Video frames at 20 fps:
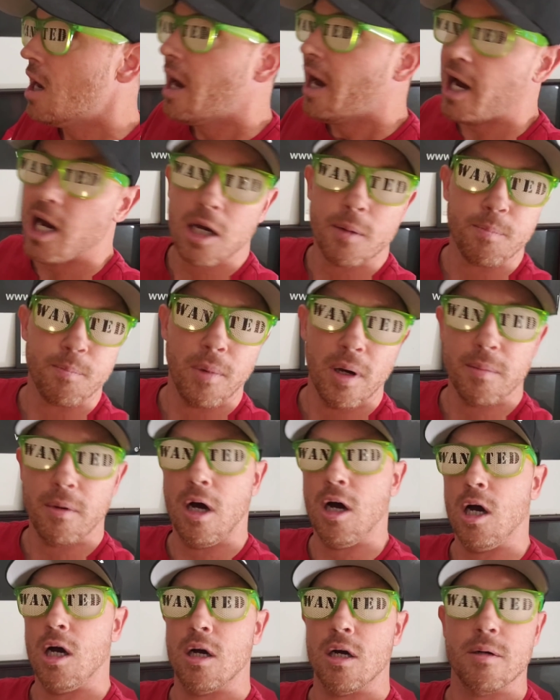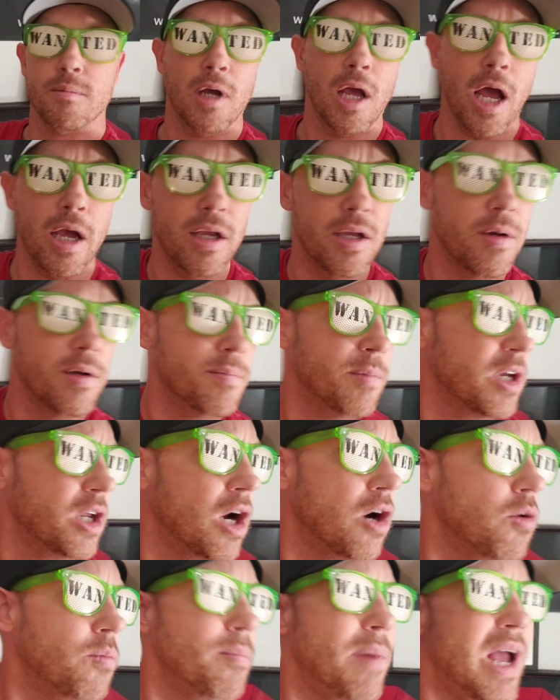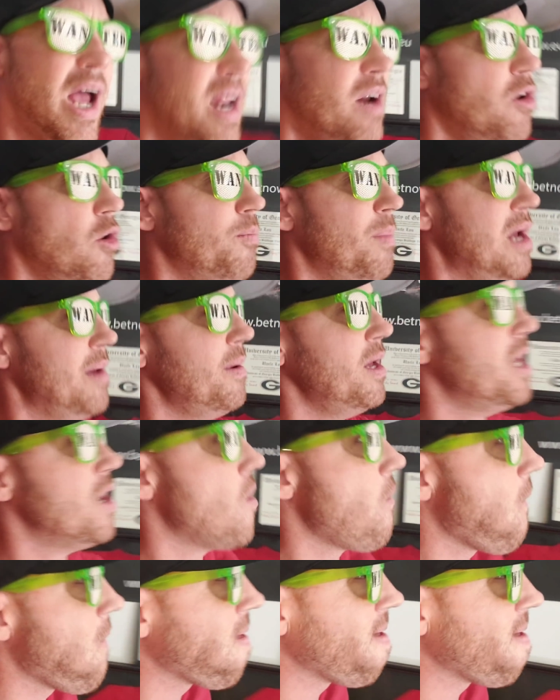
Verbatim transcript: Hey, uh, you know, I don't know, maybe,